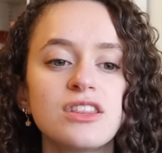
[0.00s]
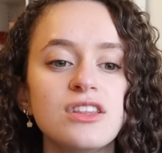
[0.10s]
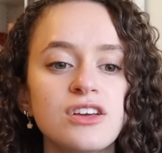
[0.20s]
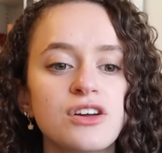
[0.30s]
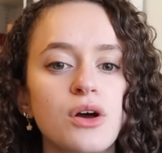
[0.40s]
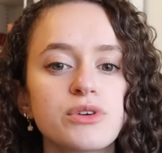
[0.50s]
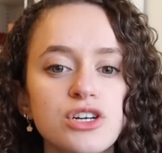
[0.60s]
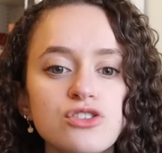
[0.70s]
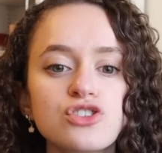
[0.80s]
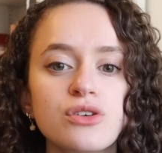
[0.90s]
you know,
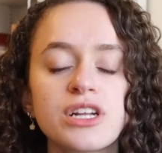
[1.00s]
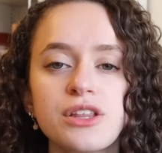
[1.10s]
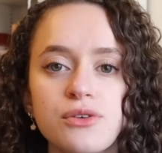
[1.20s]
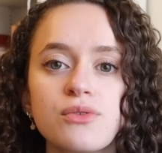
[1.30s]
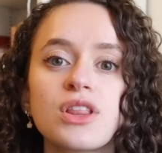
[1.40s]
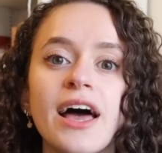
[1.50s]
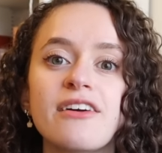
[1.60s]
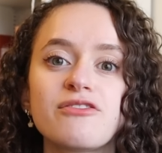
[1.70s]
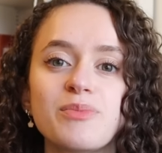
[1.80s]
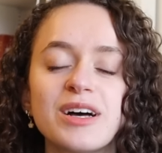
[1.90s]
your journey through
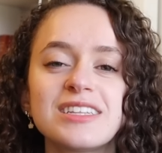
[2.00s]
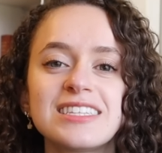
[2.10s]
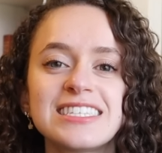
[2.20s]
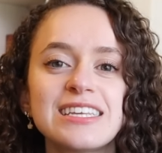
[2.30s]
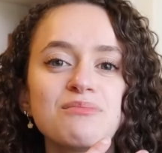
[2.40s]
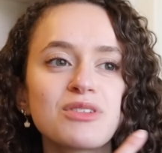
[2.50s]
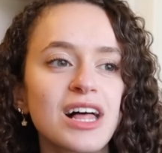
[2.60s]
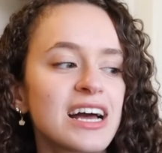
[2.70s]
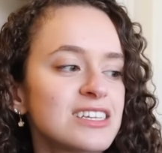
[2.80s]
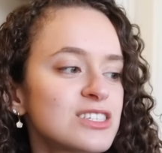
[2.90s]
life, but
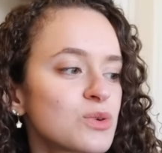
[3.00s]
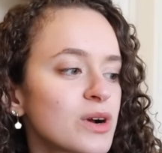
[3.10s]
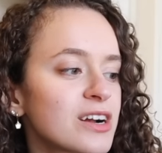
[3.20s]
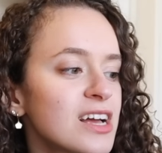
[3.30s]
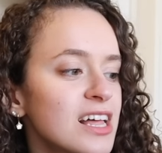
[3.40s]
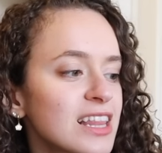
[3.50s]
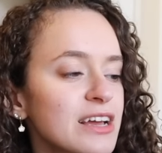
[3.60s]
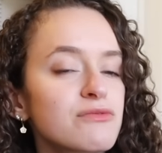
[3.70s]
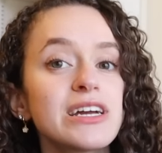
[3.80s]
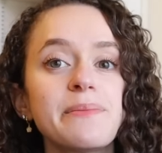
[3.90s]
symbolized or
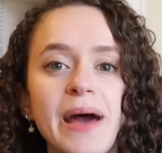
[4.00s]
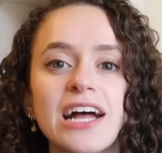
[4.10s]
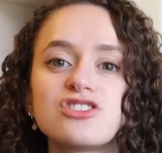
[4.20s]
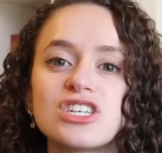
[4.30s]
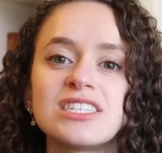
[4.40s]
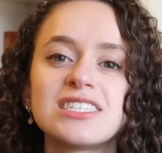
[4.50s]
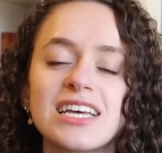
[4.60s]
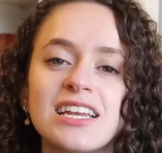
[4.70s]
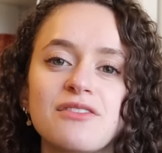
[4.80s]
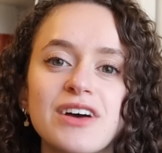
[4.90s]
like reimagined
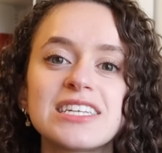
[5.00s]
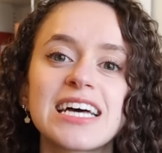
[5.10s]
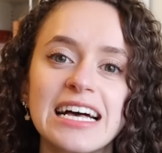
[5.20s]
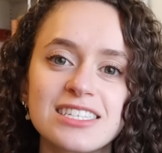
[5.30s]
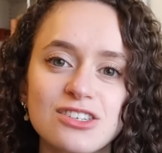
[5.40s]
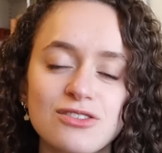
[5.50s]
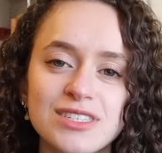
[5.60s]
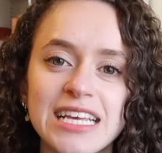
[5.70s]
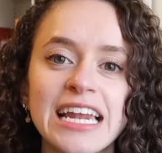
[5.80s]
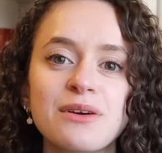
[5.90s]
in a fantastical
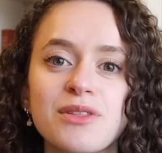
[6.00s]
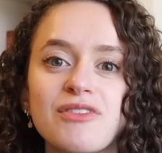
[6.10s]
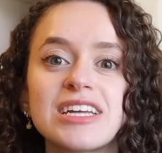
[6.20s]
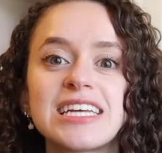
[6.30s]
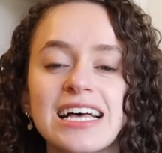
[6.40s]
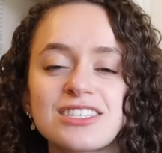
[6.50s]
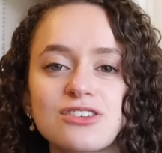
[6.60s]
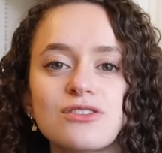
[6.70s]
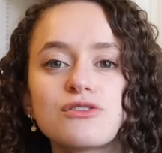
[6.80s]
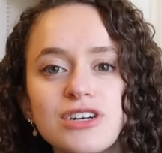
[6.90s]
setting with
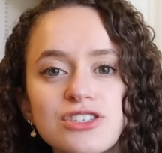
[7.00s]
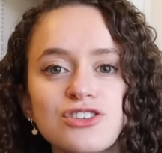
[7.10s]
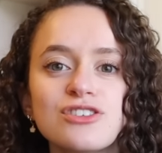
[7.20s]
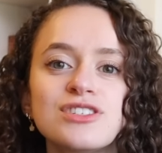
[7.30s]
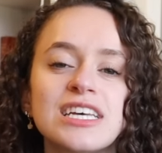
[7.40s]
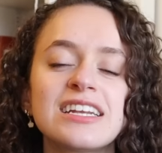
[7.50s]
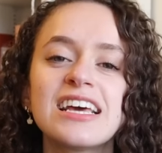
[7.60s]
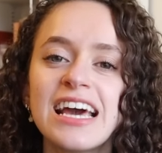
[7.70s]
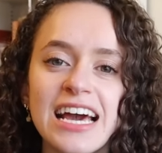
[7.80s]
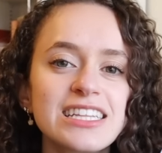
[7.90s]
fantastical creatures, and
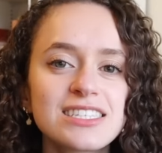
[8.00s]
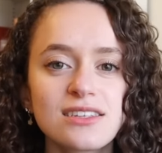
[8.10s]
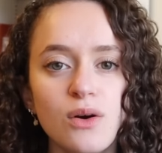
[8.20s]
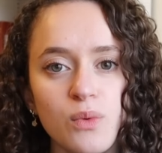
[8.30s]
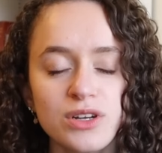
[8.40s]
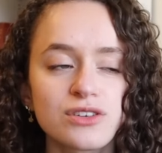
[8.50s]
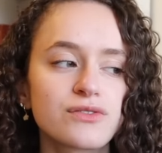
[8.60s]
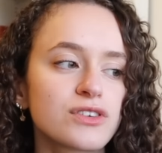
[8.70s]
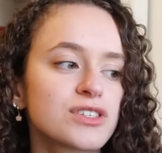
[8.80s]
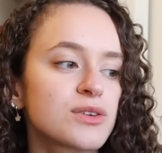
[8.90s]
it's so
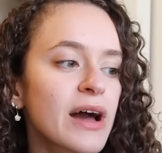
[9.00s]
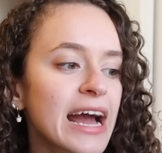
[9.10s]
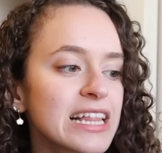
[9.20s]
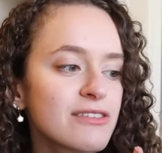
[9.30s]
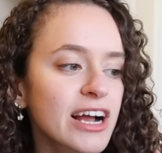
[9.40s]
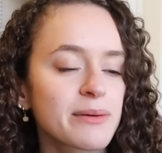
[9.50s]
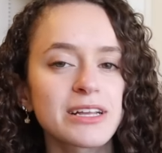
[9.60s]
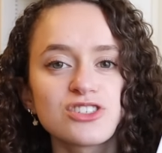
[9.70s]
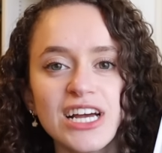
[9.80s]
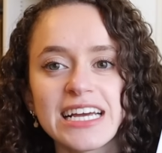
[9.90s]
wonderful. So highly
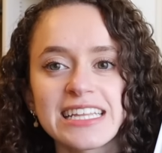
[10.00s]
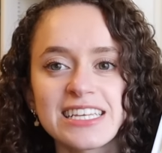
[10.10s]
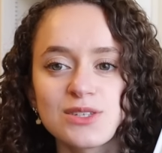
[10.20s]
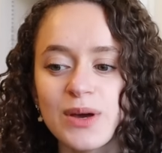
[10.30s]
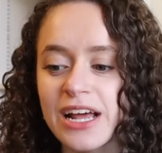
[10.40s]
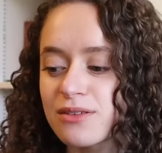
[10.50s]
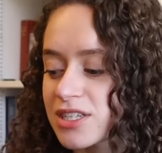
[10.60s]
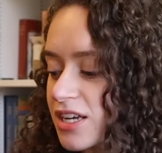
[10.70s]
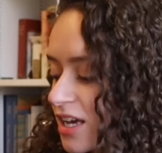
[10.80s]
recommend checking this one out.